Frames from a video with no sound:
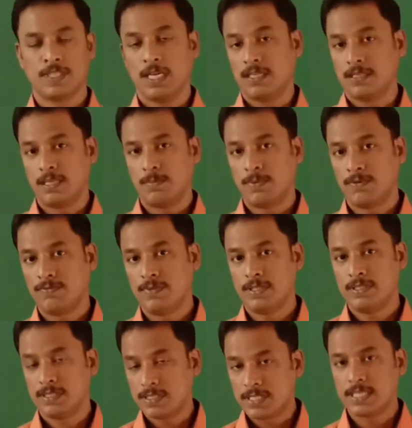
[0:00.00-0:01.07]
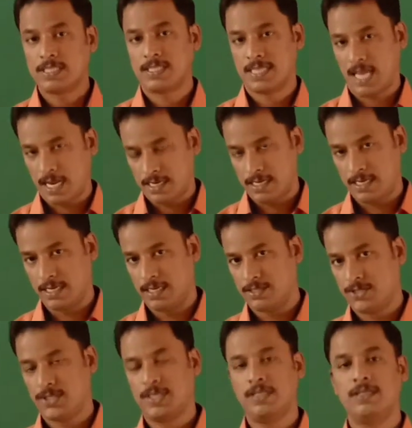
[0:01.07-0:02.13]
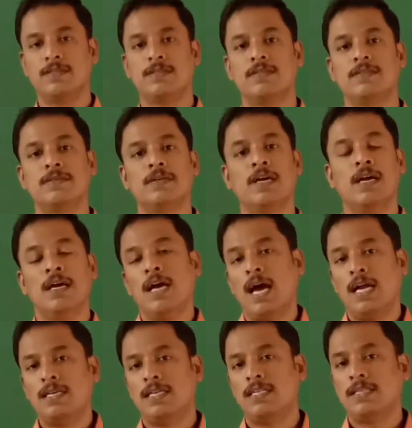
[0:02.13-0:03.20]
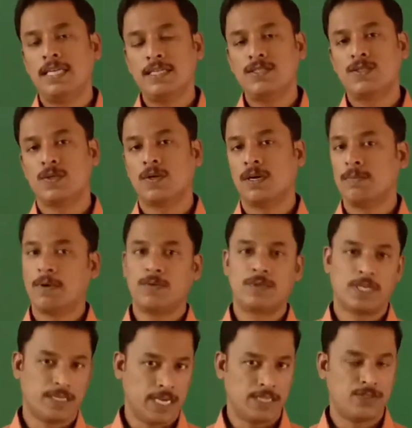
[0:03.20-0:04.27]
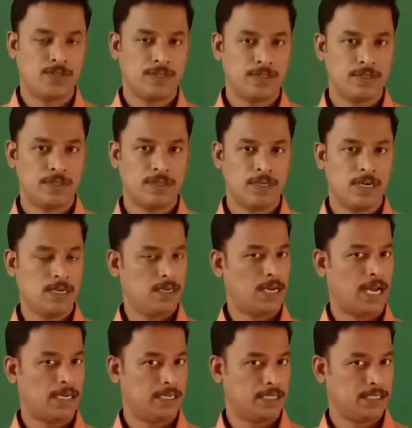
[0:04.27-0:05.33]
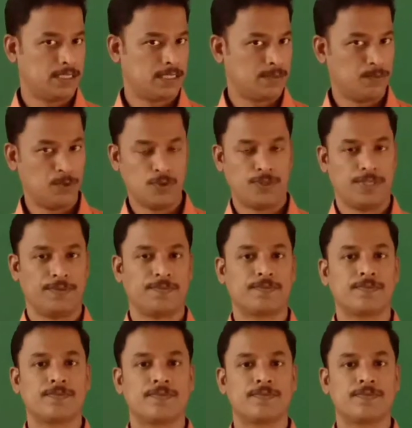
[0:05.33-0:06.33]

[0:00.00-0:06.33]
The poet sits under a tree and thinks about nature and its beauty.